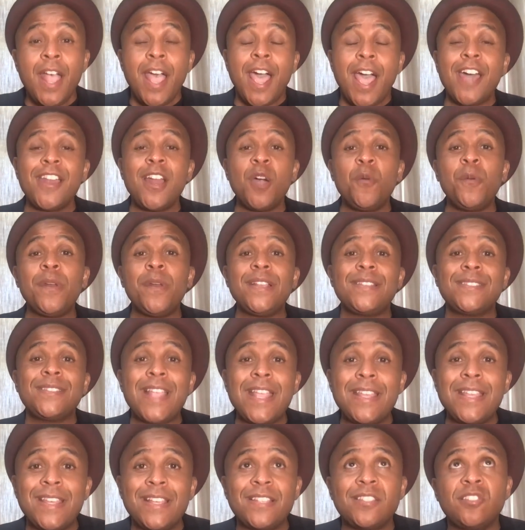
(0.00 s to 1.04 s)
And I want to
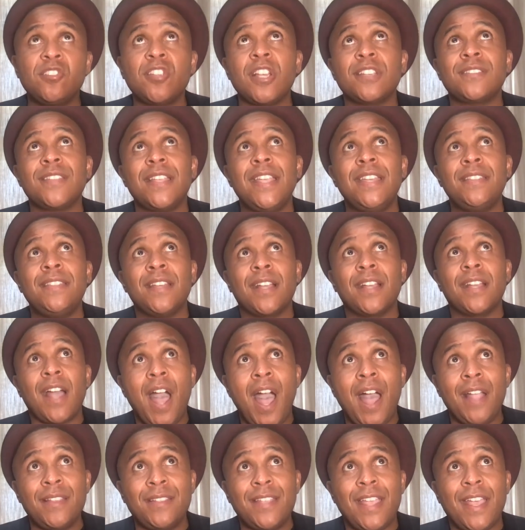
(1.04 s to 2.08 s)
say this just in the
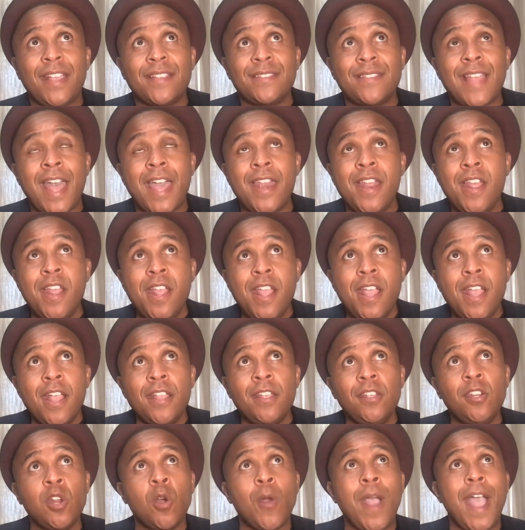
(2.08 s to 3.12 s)
context that
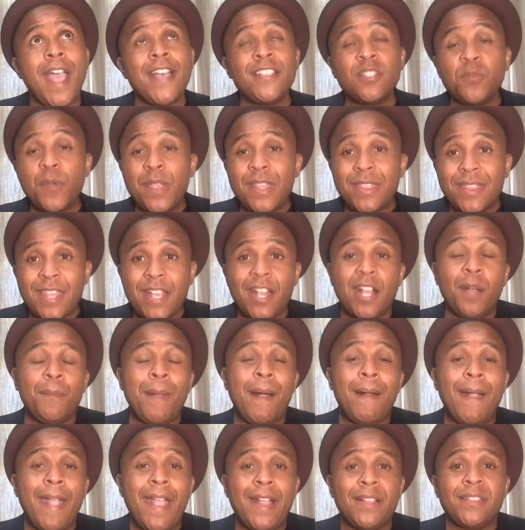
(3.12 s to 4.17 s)
you know, as we think
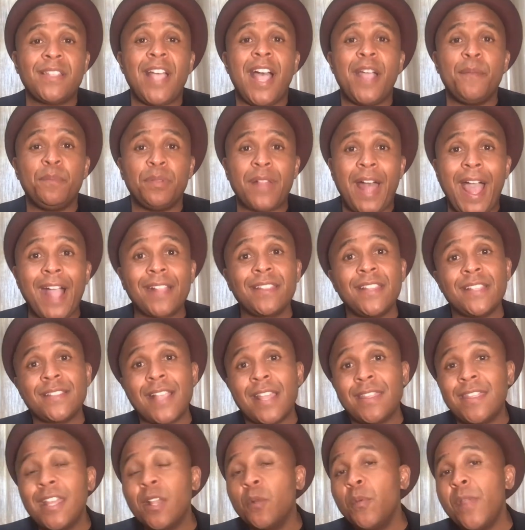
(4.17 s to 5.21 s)
about anti-blackness, I
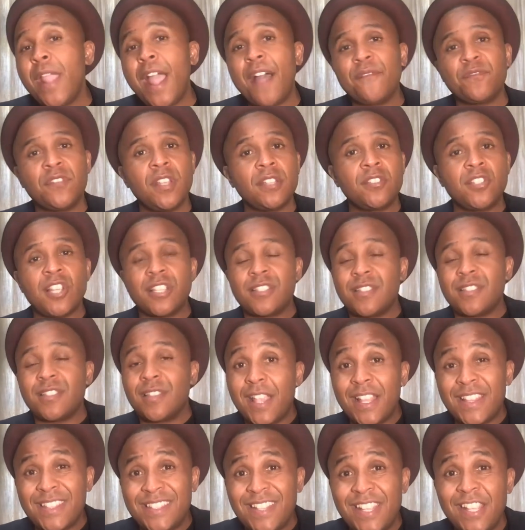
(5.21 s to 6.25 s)
think we have to just
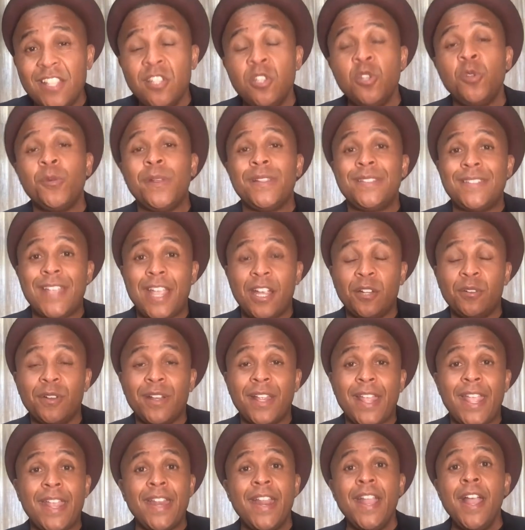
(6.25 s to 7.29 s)
continue to
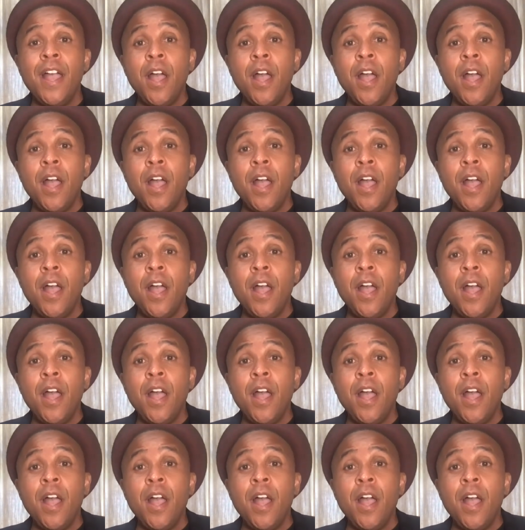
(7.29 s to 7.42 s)
interrogate